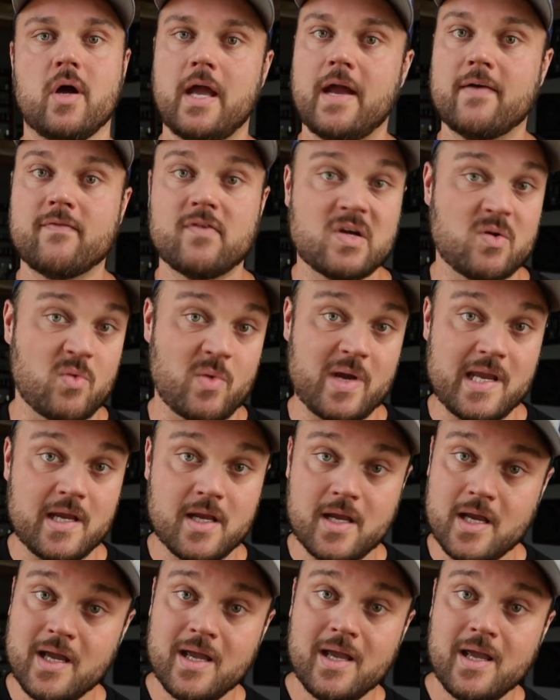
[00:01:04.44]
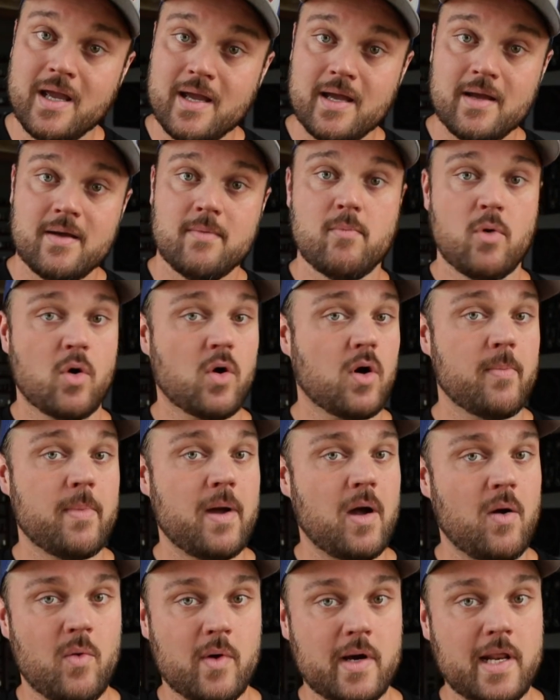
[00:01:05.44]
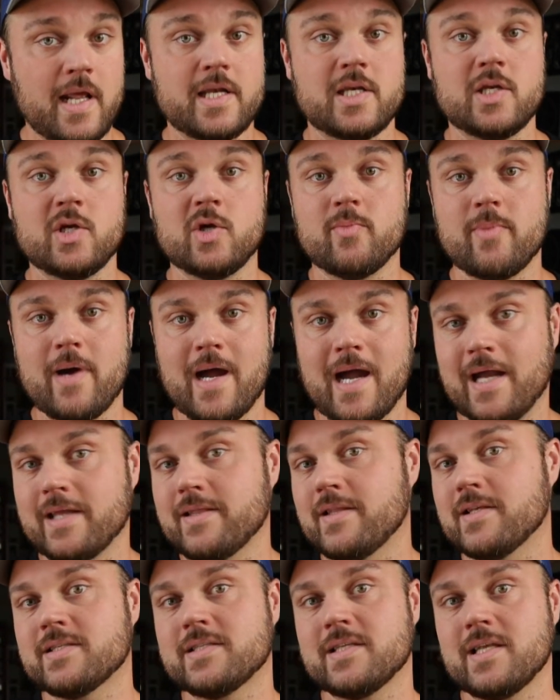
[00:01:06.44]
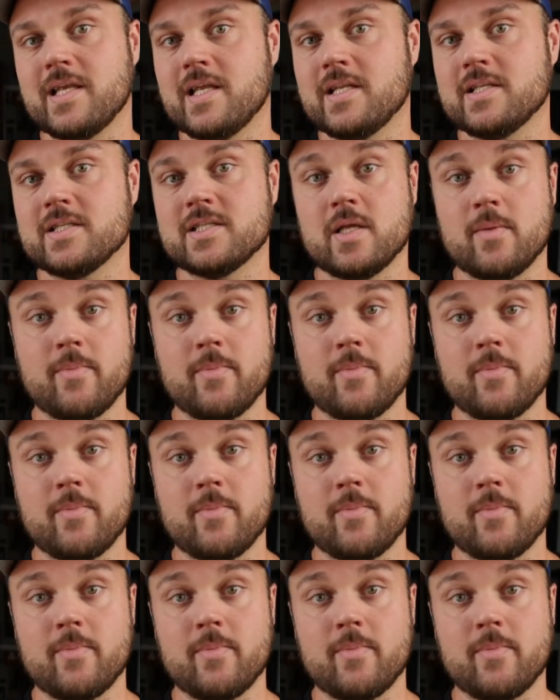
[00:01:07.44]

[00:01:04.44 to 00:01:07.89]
every week, more about what I do behind the scenes,